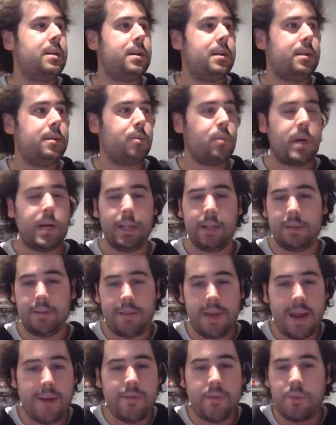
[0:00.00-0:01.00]
while
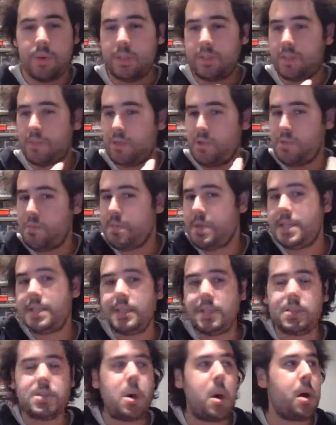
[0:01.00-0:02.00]
everyone's too
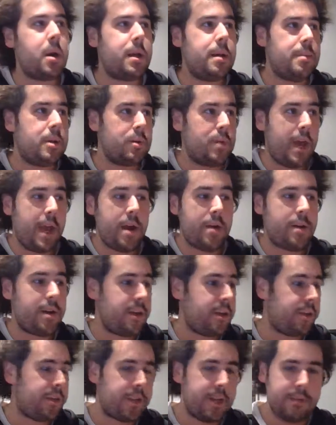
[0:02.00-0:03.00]
busy talking about
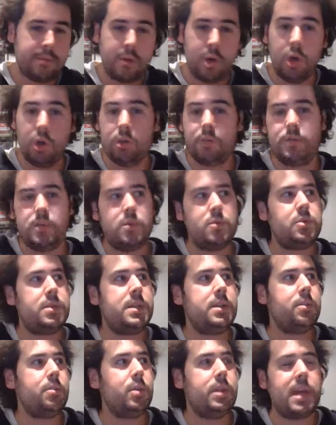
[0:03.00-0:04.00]
Aerith and Call of Duty
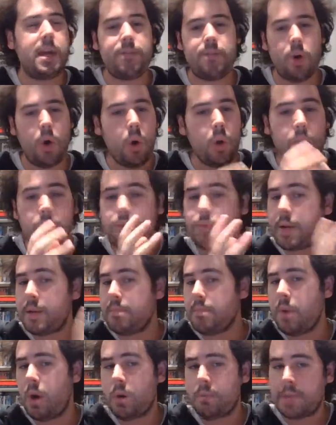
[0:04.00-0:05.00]
and whatever. All great
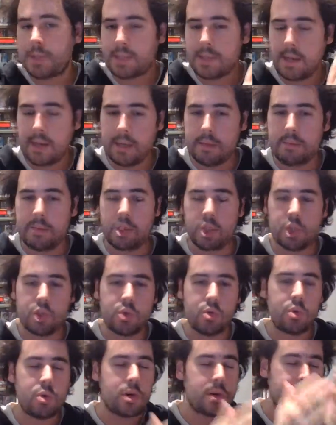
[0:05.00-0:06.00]
moments, I'm
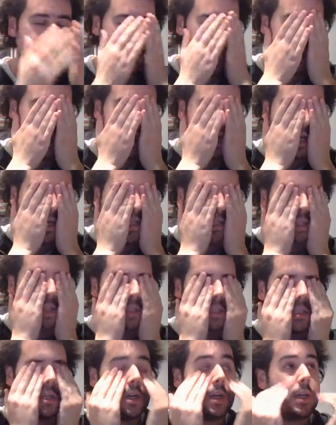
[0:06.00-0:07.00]
sure, but
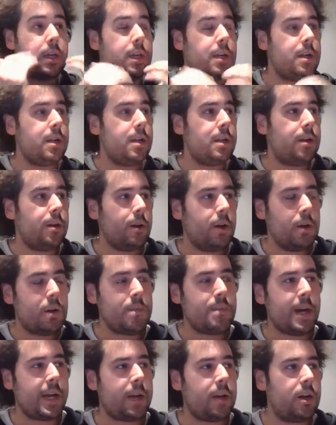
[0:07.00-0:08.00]
this, oh
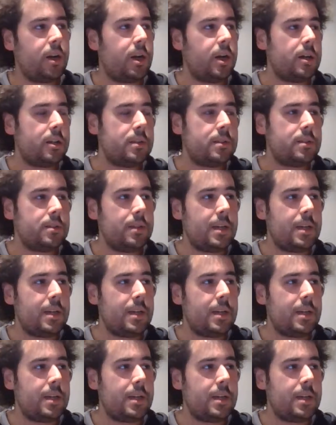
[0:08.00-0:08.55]
my god.